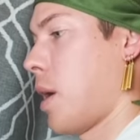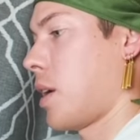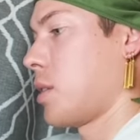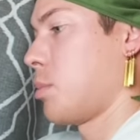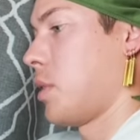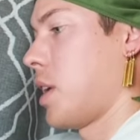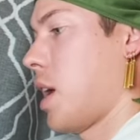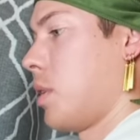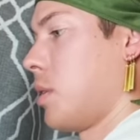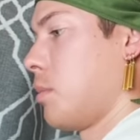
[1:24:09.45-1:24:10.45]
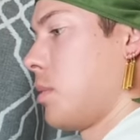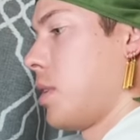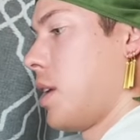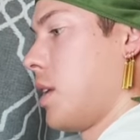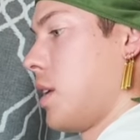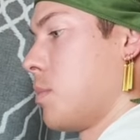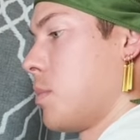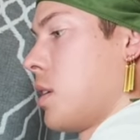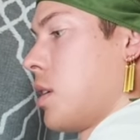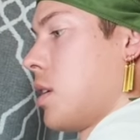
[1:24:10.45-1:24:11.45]
I'm actually pretty happy to hit him.
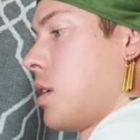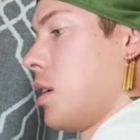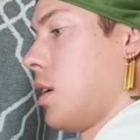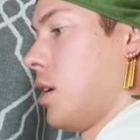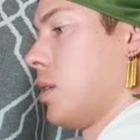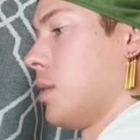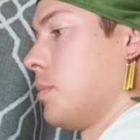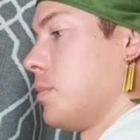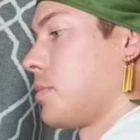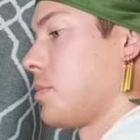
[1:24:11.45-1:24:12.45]
Um,